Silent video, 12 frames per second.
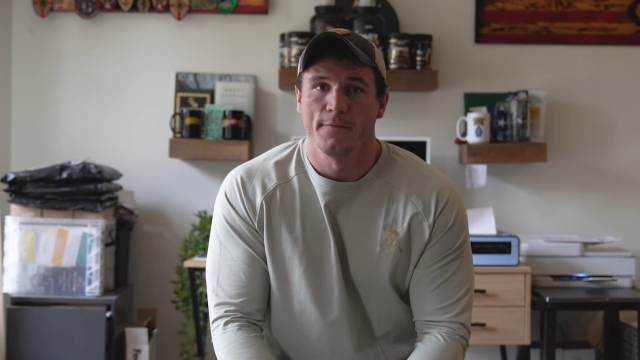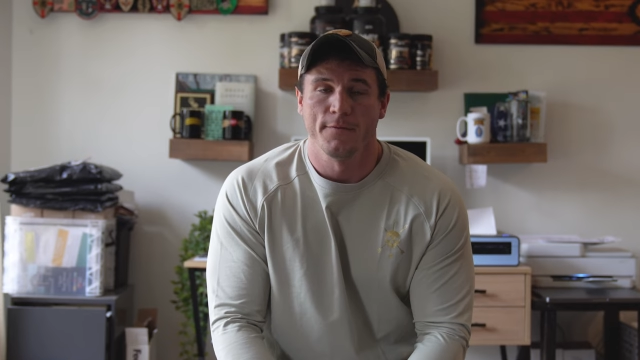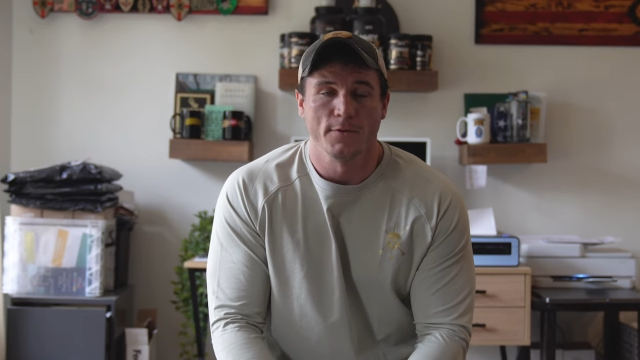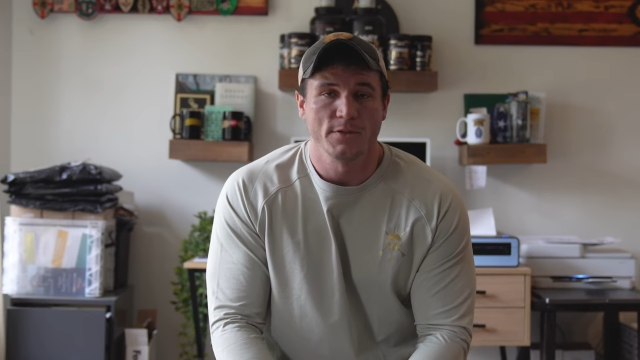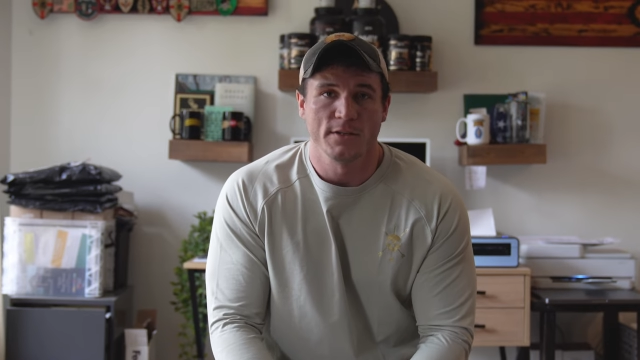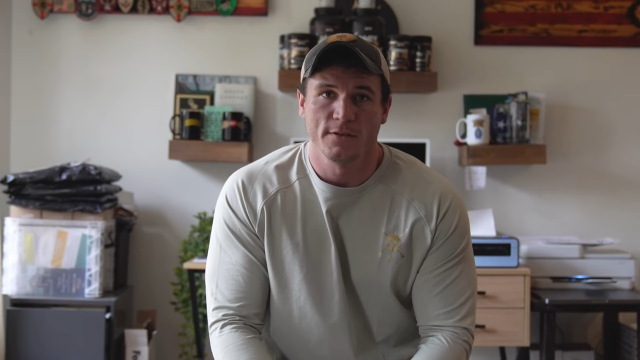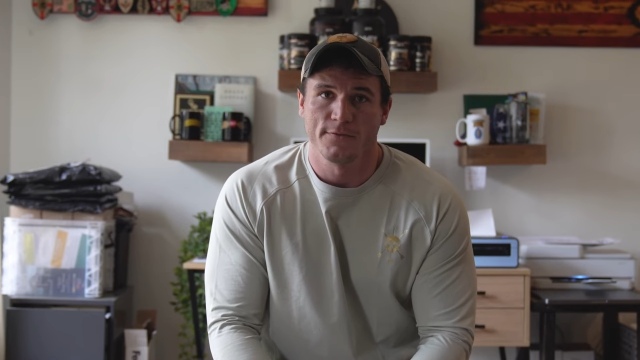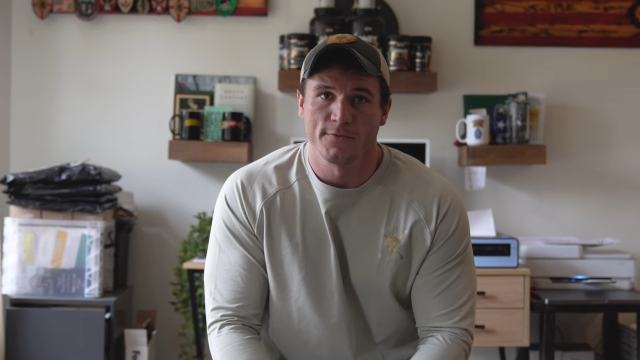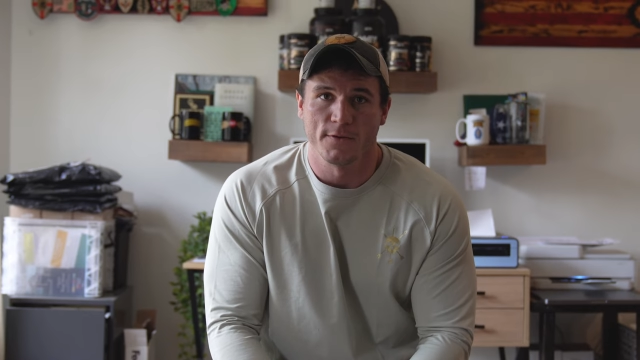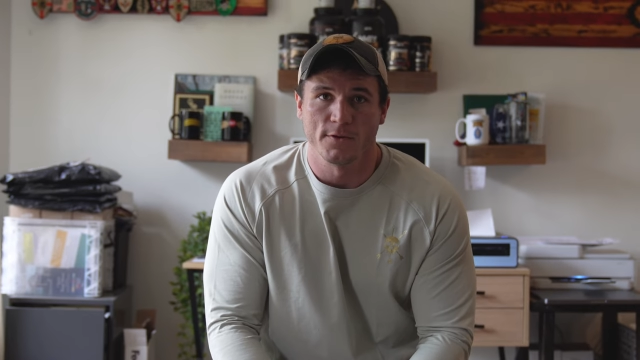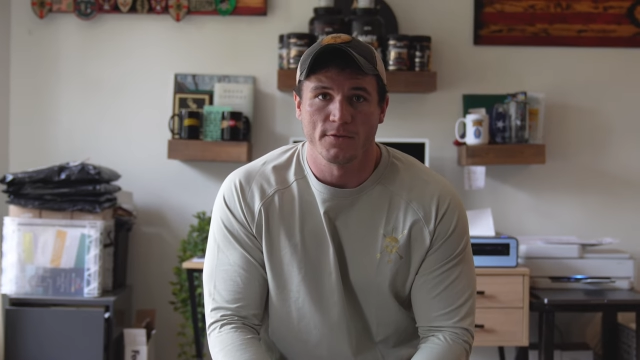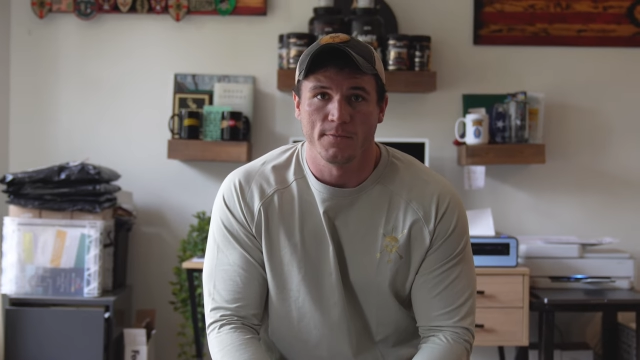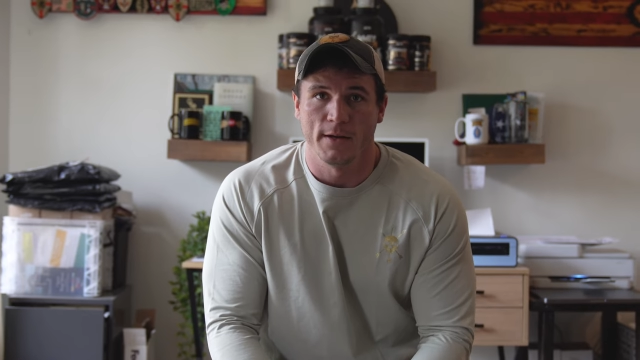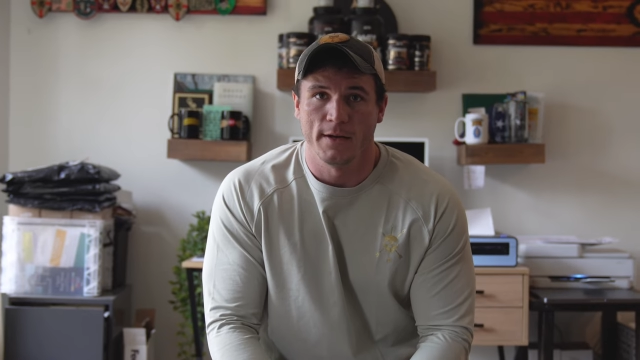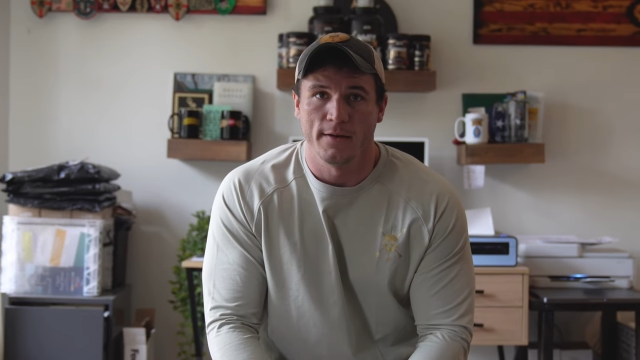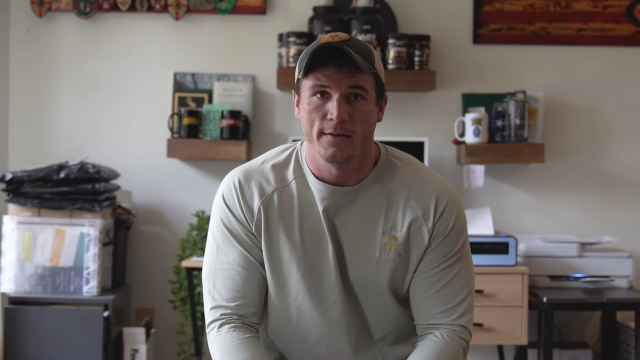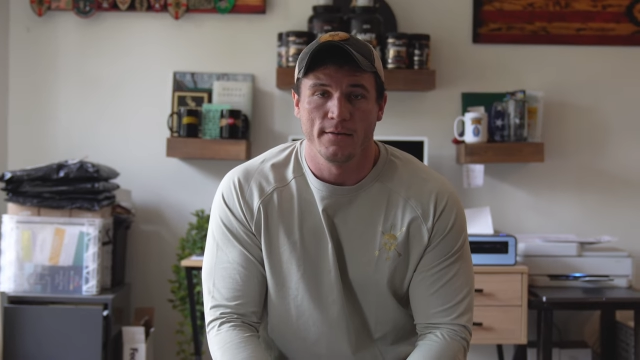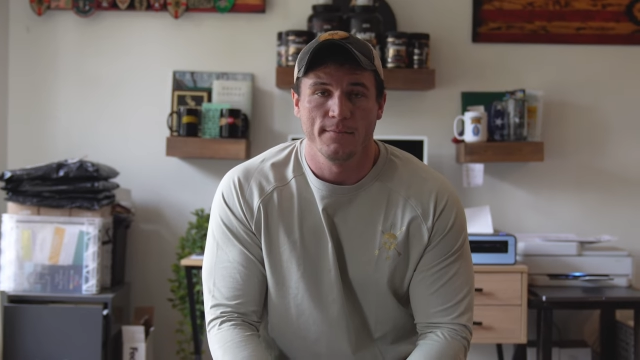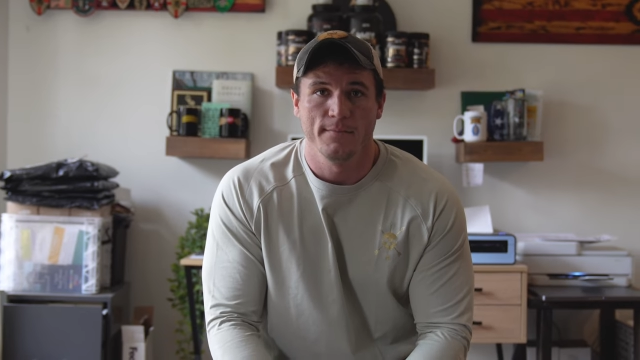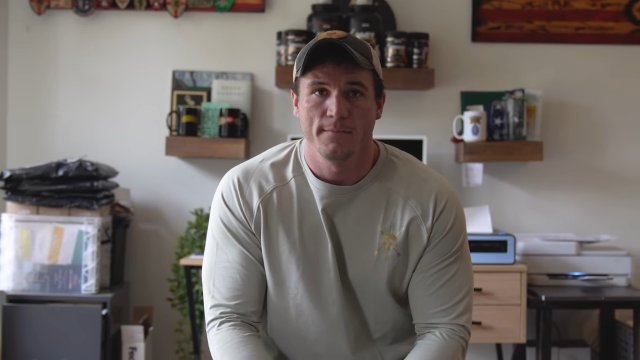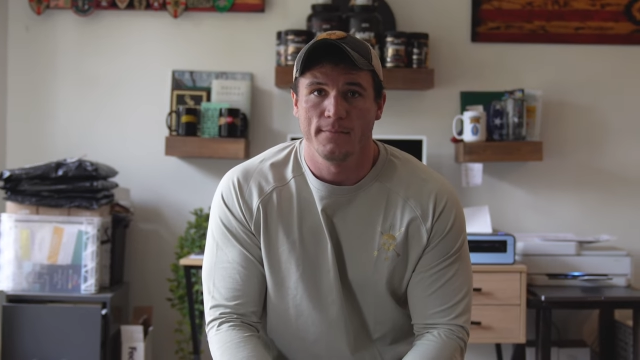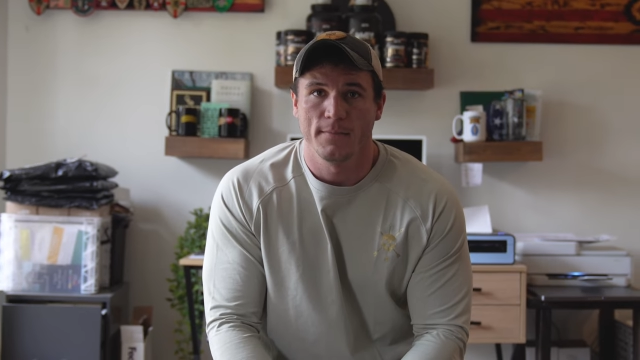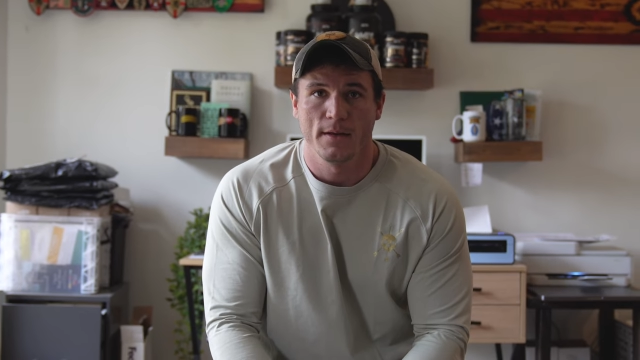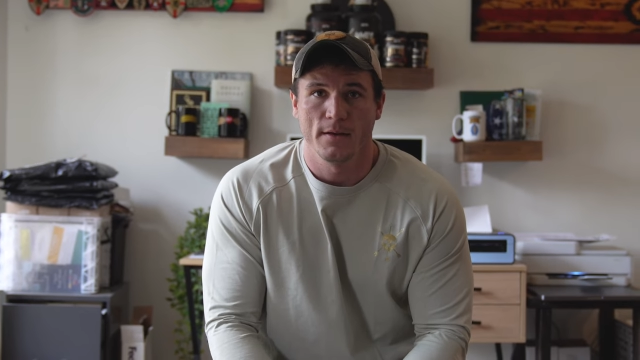First things first, man,
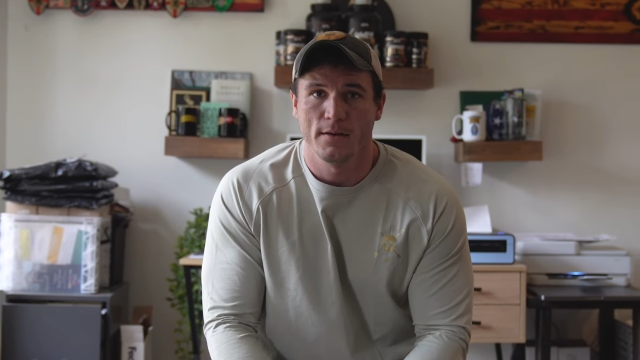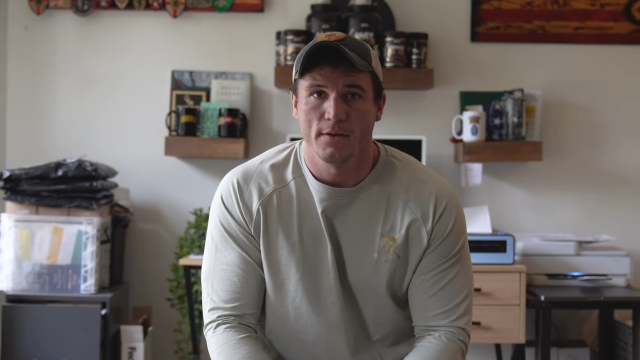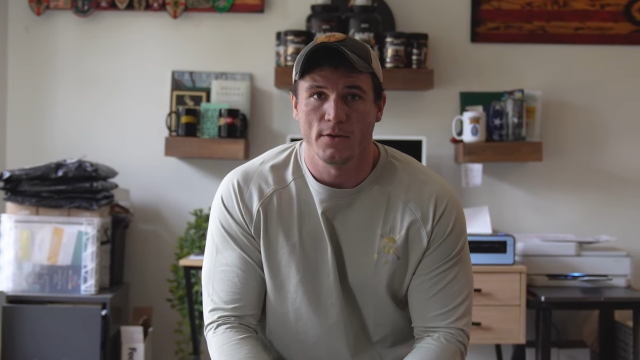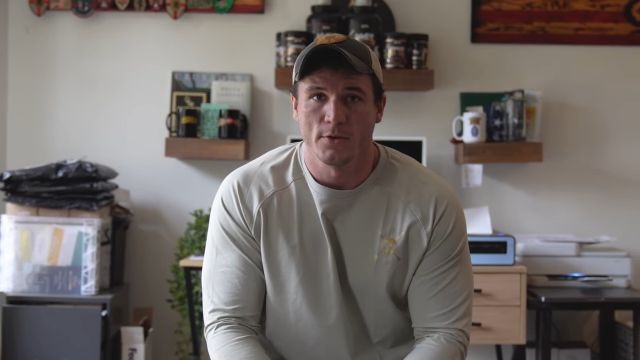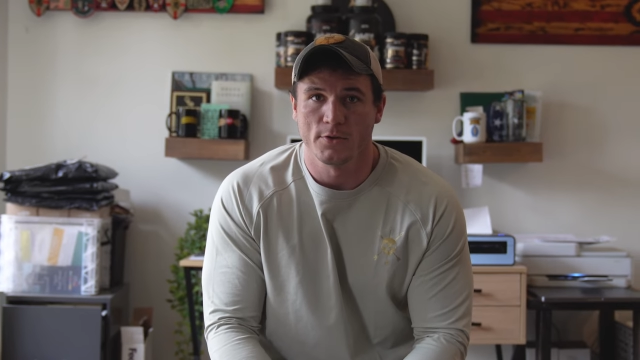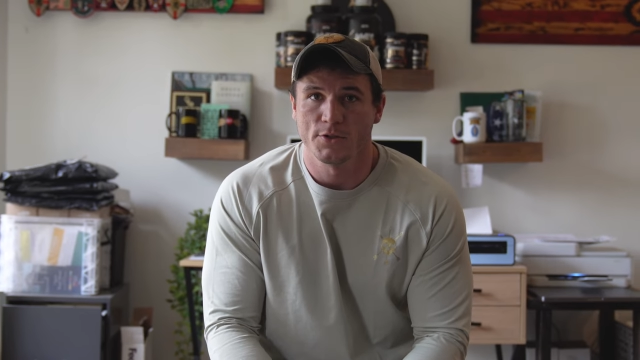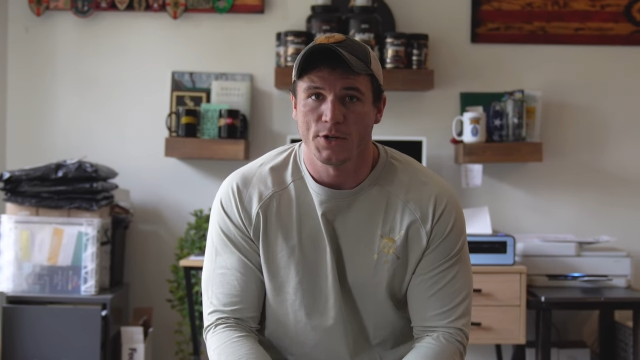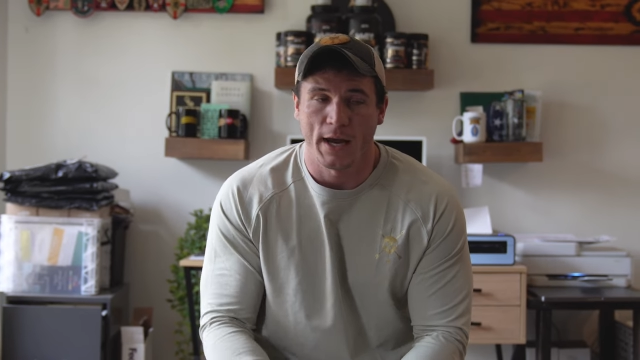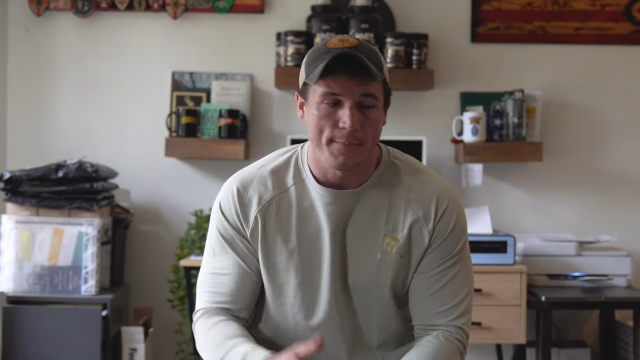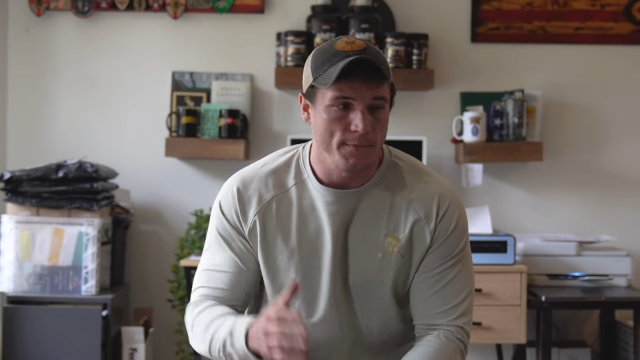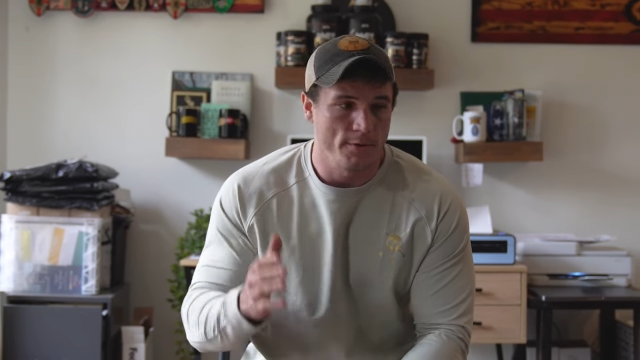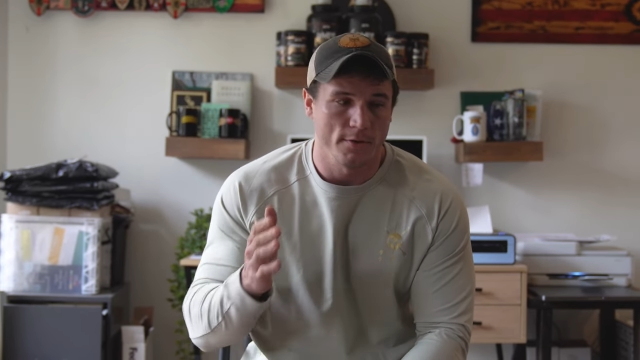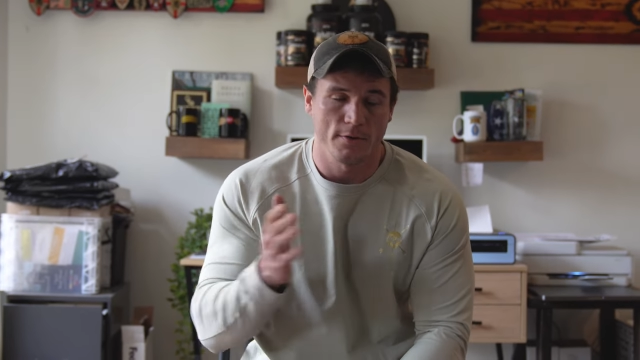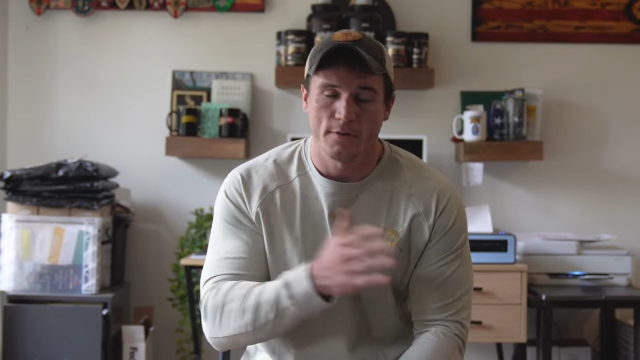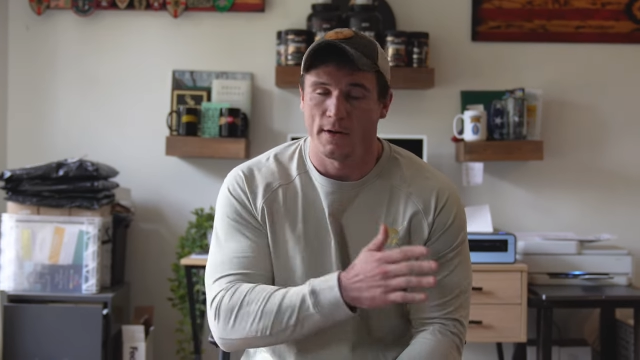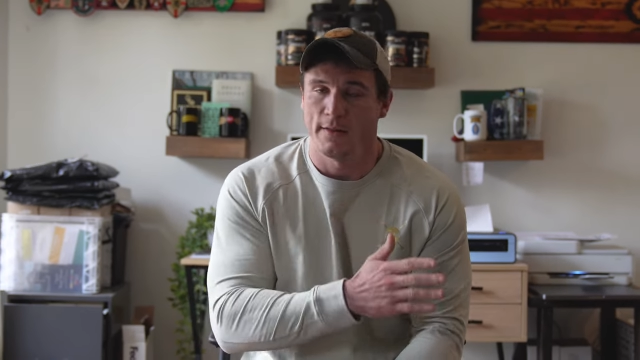your chapter